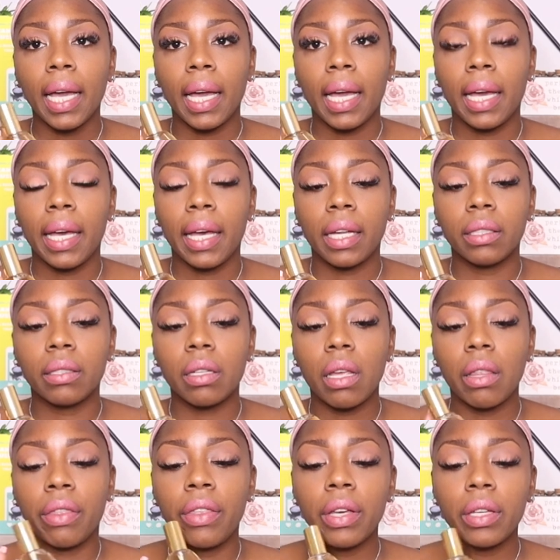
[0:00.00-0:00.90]
And
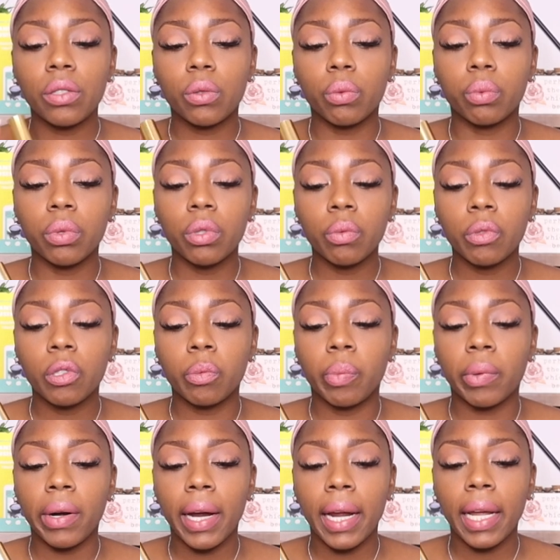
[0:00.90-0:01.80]
this room
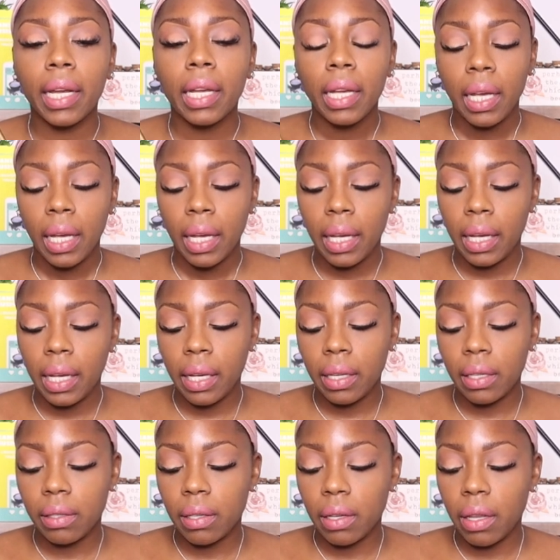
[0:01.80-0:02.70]
spray
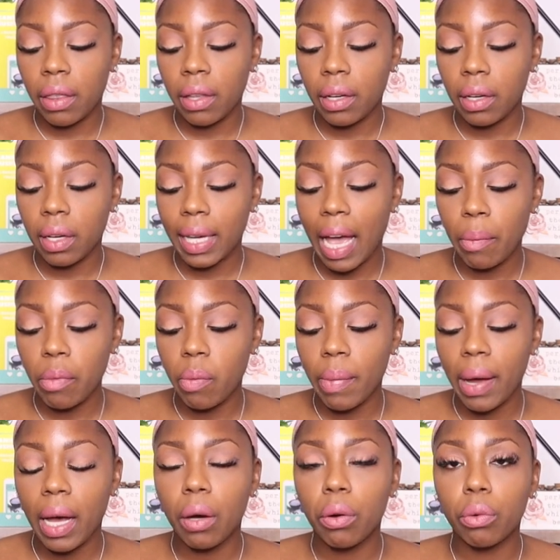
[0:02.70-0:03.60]
is the
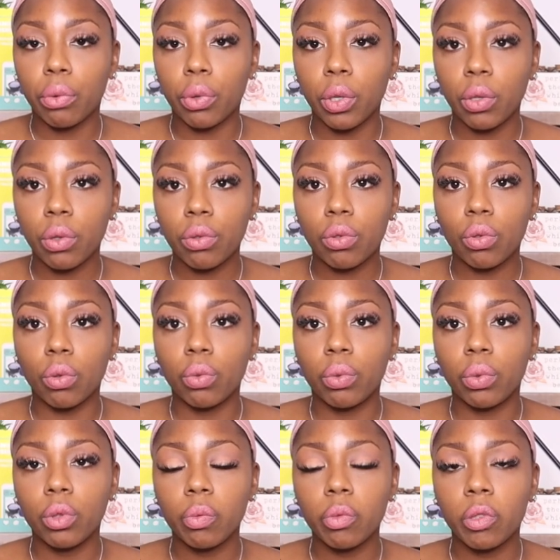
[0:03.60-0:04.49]
chamomile rose
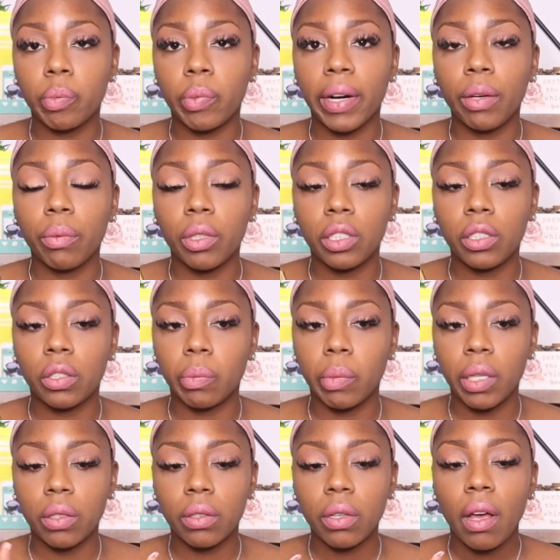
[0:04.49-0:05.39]
room spray, which
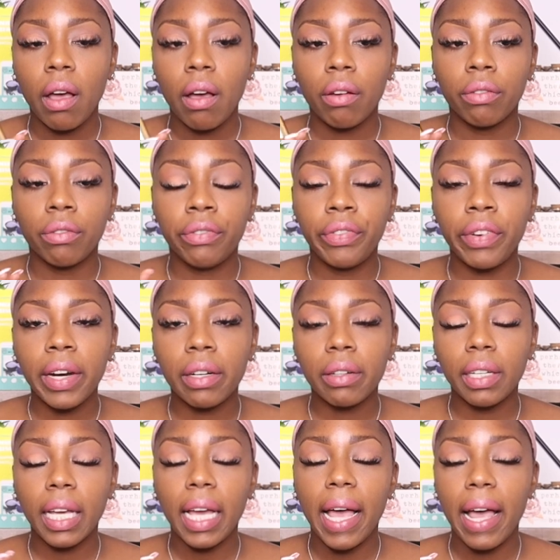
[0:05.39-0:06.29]
smells
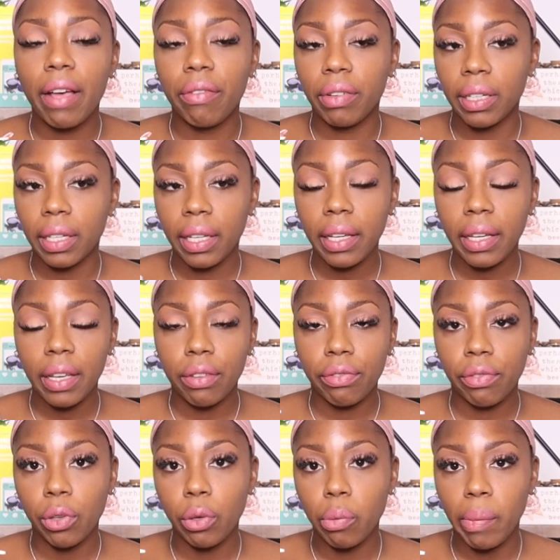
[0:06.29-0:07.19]
very heavenly,
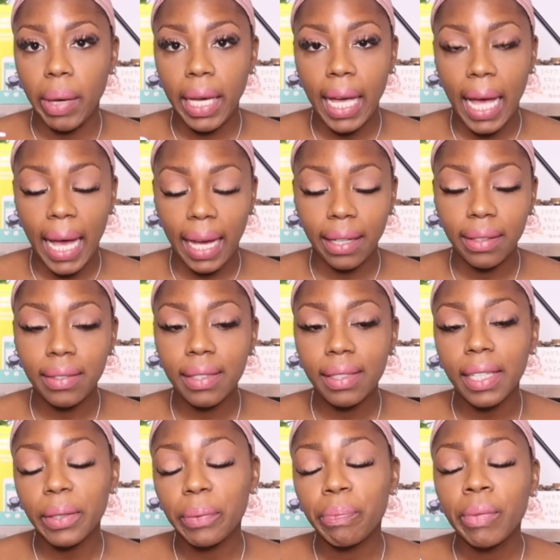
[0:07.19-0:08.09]
if you may
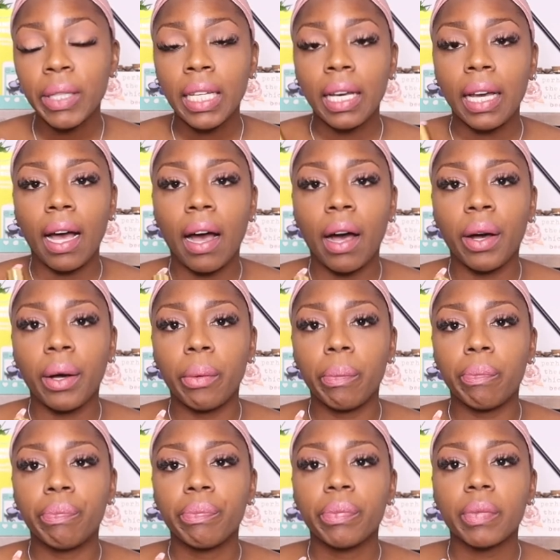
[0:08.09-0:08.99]
ask.
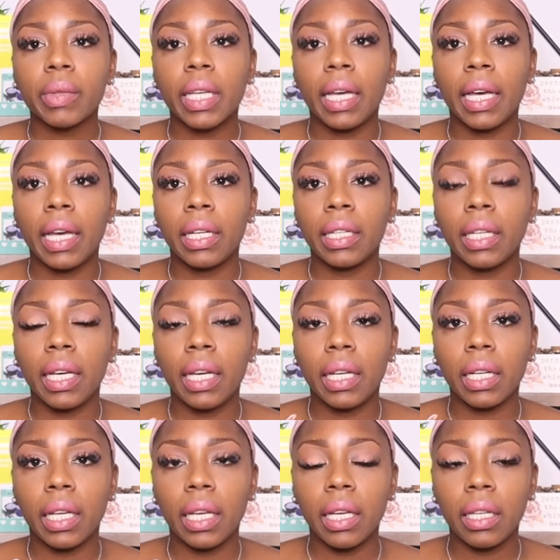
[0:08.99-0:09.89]
Um, and
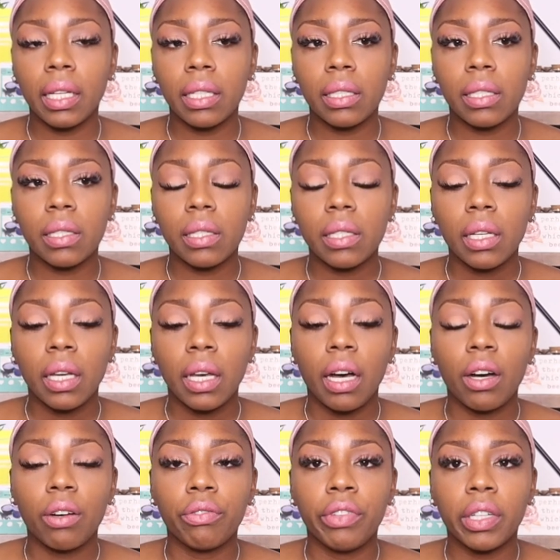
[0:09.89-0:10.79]
it is
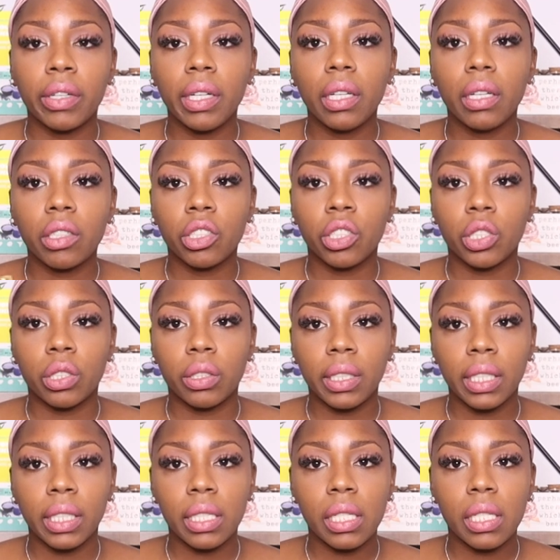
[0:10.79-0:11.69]
a very
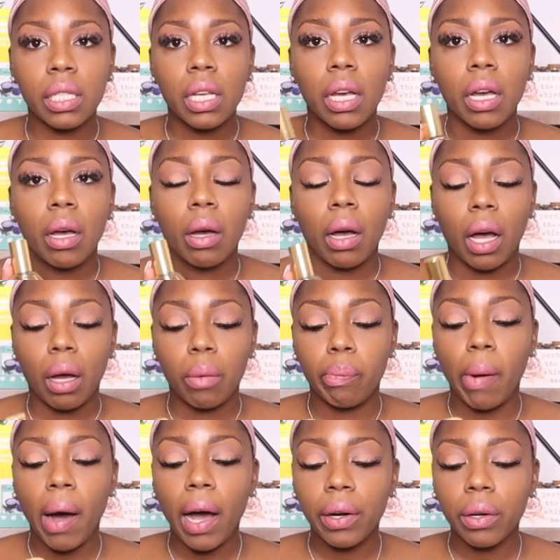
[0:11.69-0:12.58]
luxurious
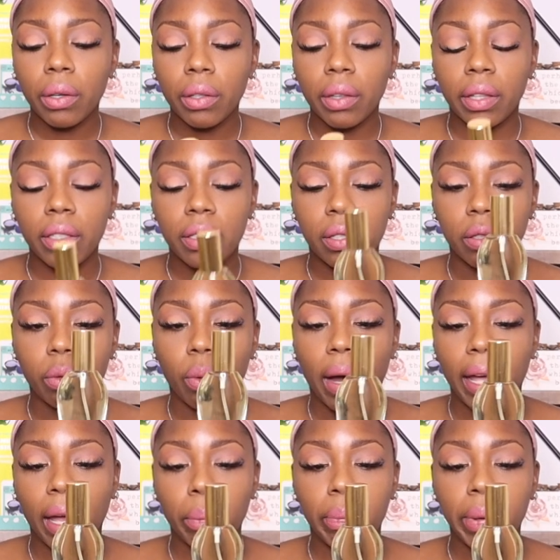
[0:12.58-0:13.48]
uh, bottle. This is
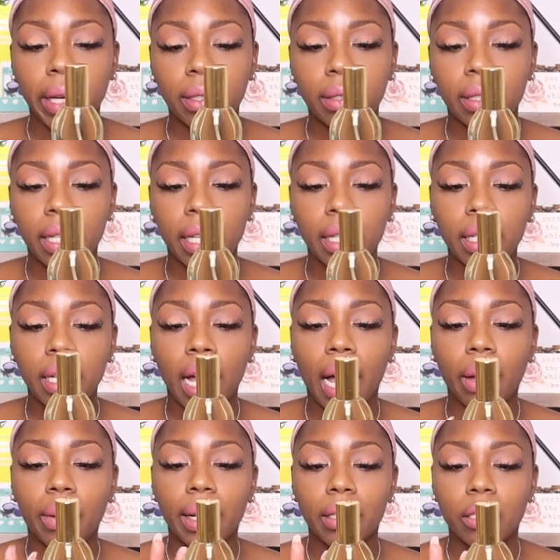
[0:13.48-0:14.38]
why I picked it.
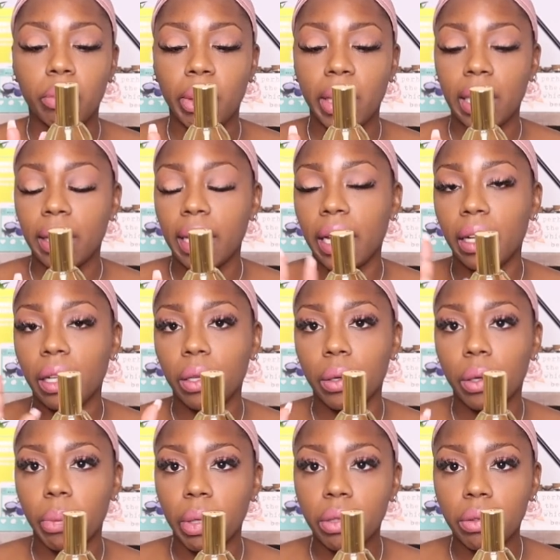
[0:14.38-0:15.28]
I'll explain that a
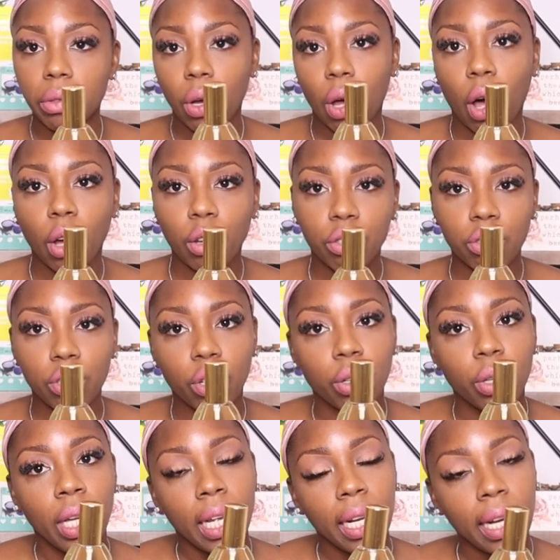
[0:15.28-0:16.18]
little bit
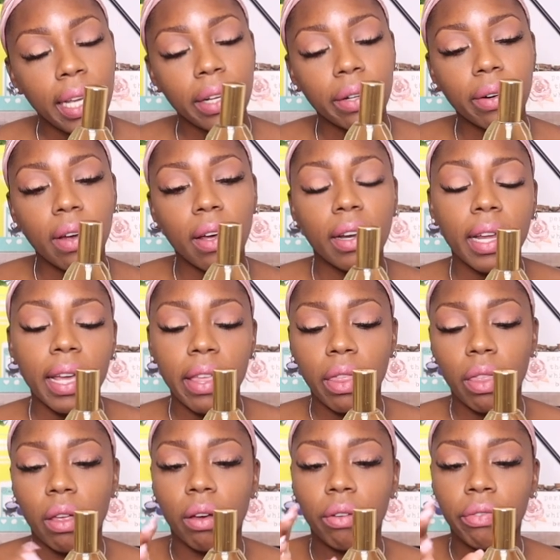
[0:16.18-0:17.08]
also later on
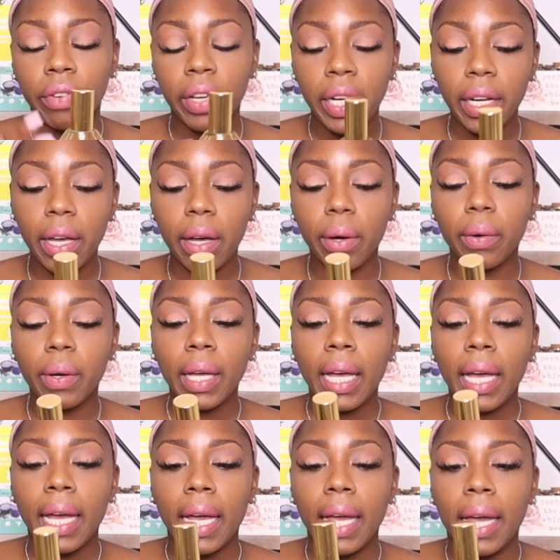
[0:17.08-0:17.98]
in the video.
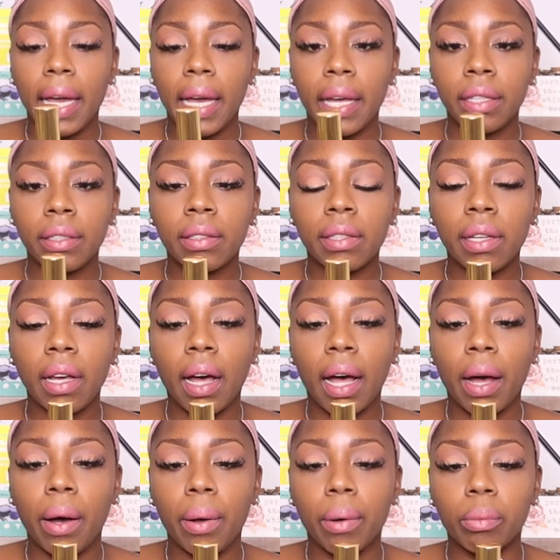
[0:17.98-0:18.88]
And
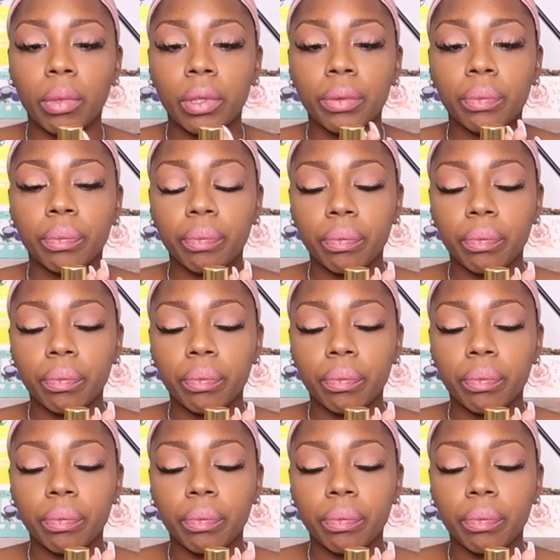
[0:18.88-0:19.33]
um,